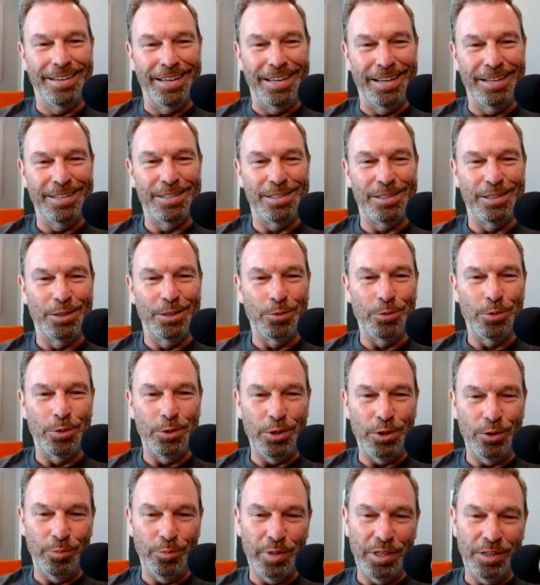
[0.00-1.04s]
Excellent. Well,
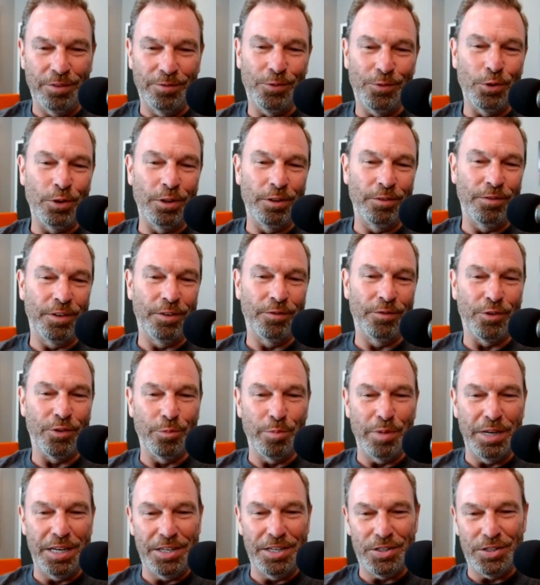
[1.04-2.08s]
you've been full of
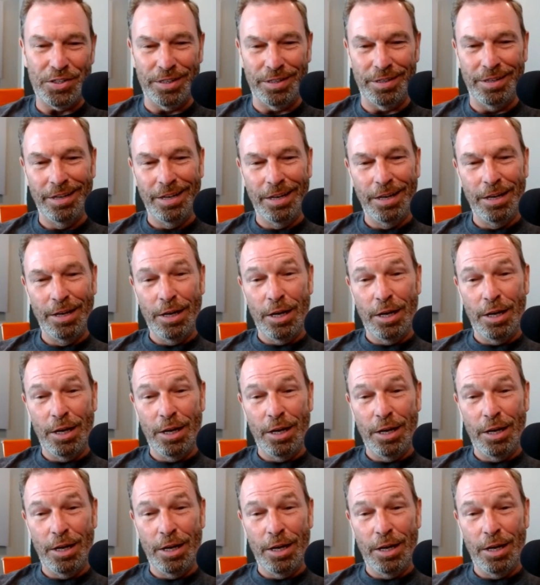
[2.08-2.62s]
information.